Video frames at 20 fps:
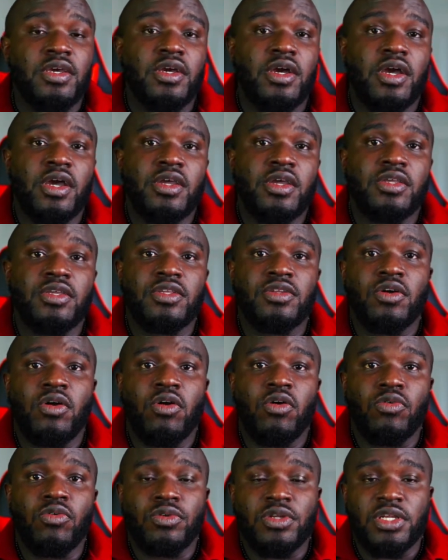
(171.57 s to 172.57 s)
or you know,
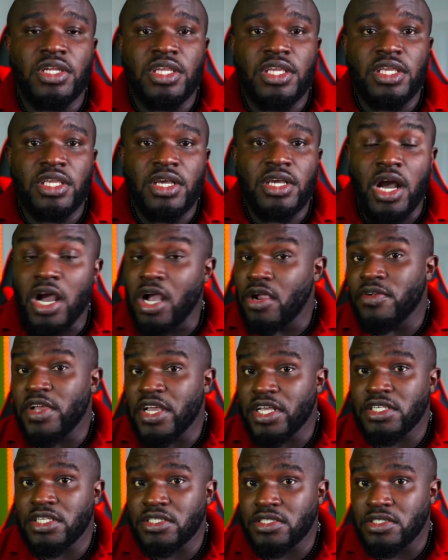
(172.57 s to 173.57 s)
only
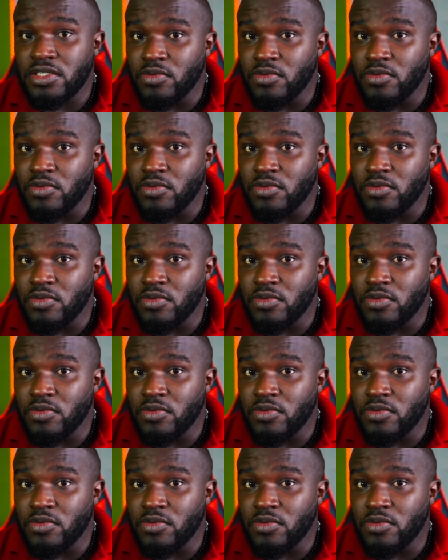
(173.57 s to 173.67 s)
RX.